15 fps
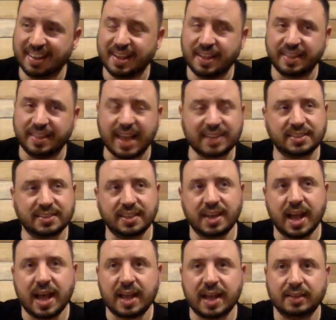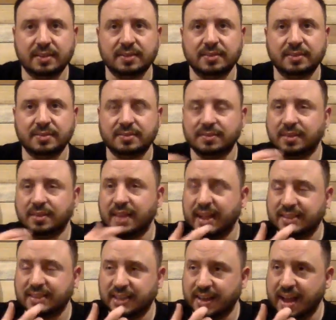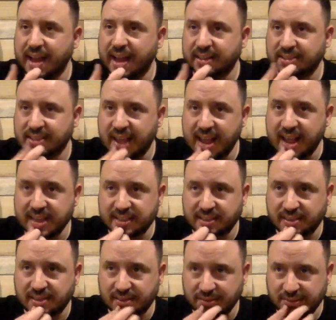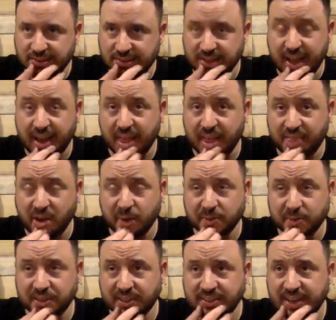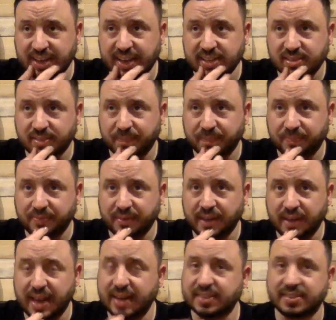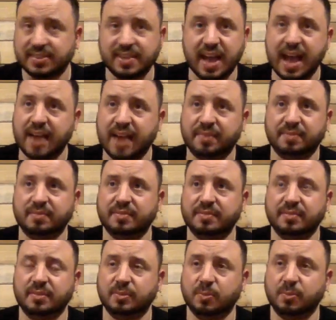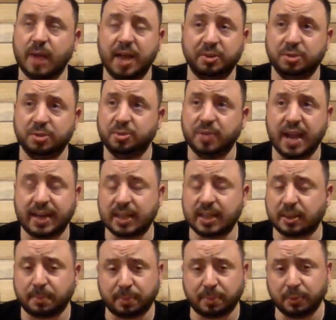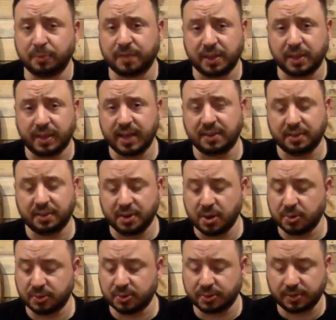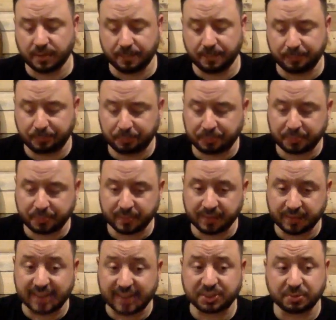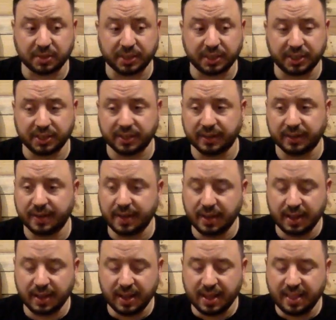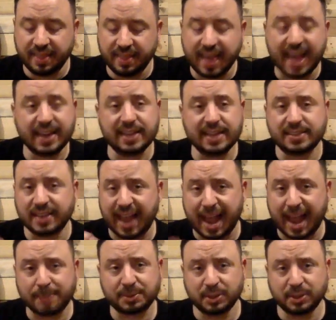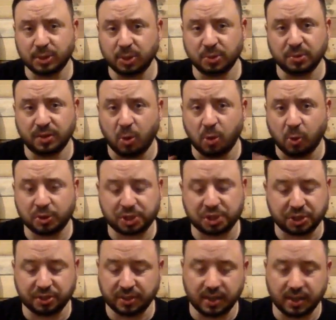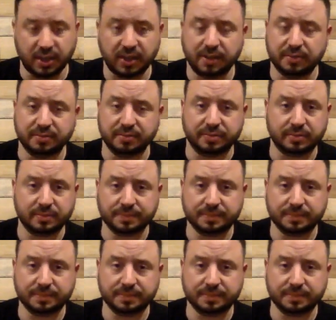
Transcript: That did not... That did not taste like I thought it was going to taste. It is not... Wow, you do not get the proof that you get on the nose. That's really good. That is an absolute orchard of